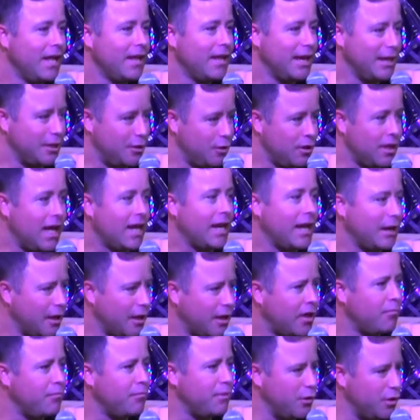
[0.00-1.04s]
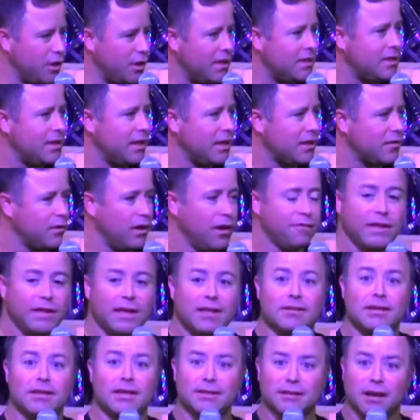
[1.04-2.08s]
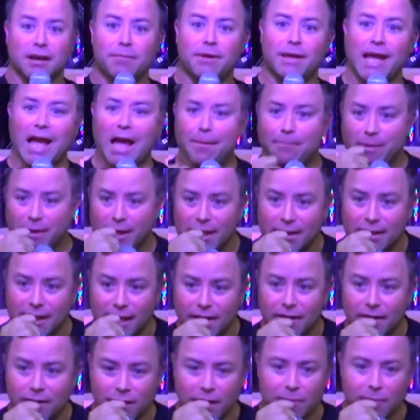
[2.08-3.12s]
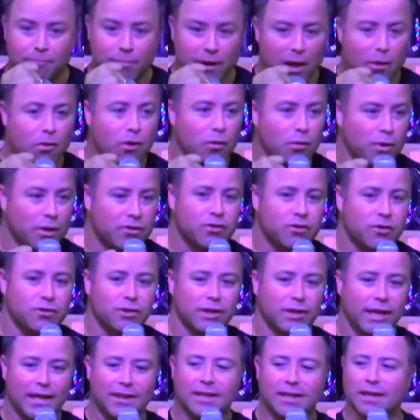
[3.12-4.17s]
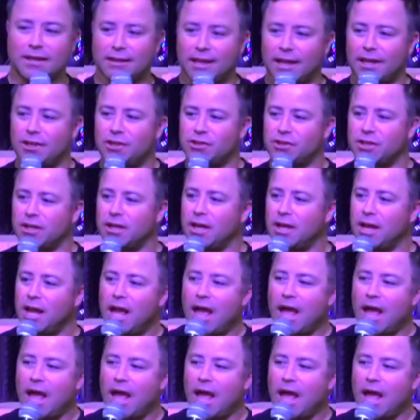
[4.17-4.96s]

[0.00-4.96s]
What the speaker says: They do that in a community. So if they see something happening, they blow a whistle to get their attention.